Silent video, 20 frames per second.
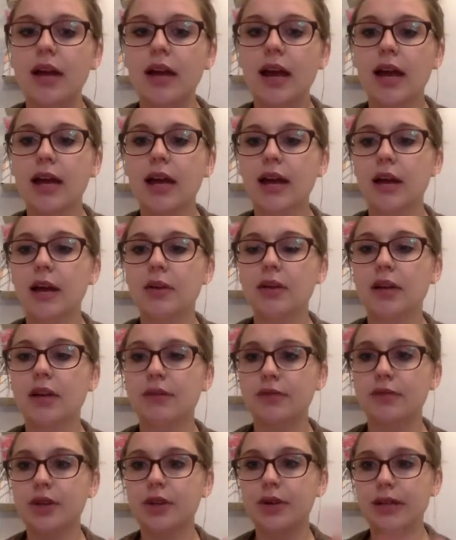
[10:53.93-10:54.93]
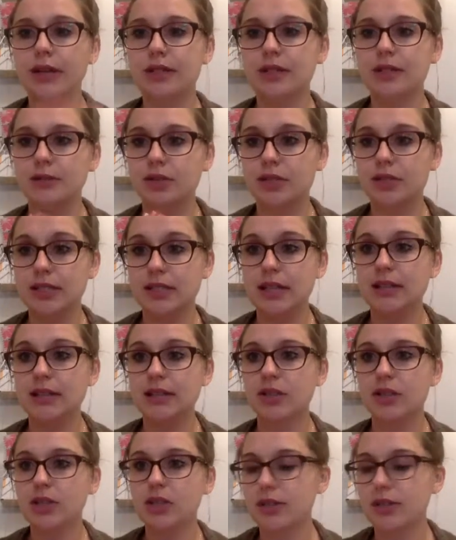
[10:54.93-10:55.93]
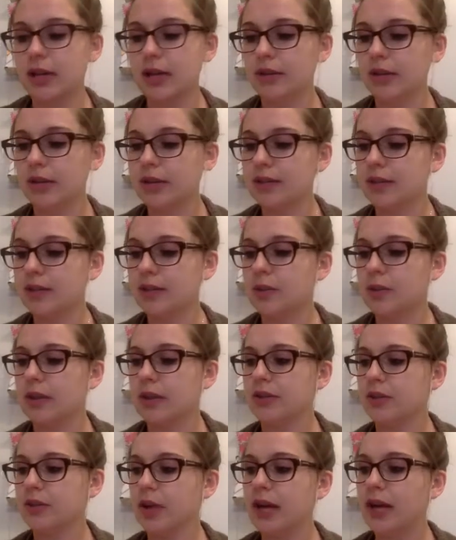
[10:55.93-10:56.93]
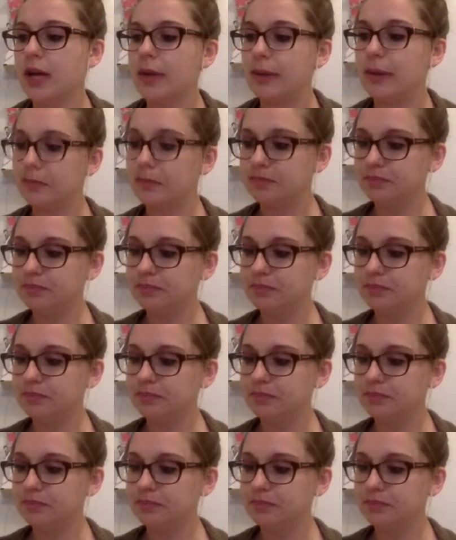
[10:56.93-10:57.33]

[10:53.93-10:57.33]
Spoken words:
And I would love for you guys to send this to your downlines as well. So anyway,